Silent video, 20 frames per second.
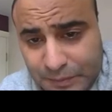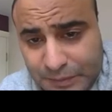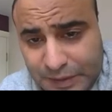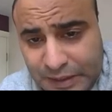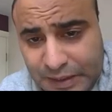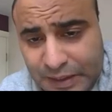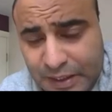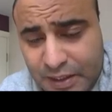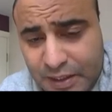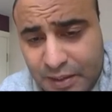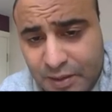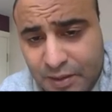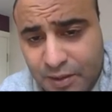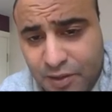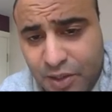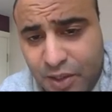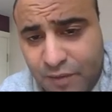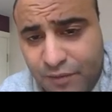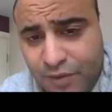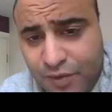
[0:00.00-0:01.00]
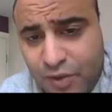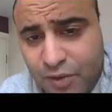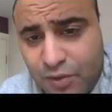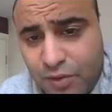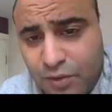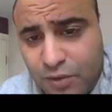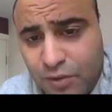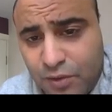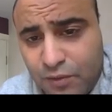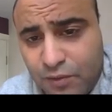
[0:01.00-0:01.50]
in a
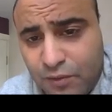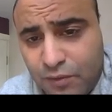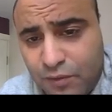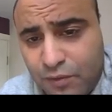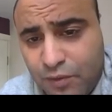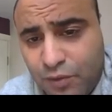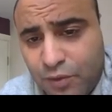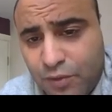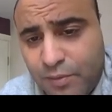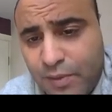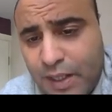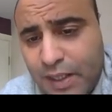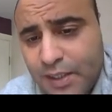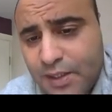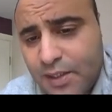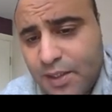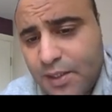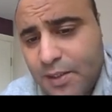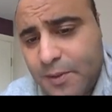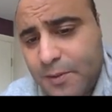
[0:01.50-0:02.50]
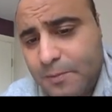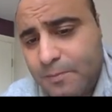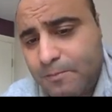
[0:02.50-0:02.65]
graphical format.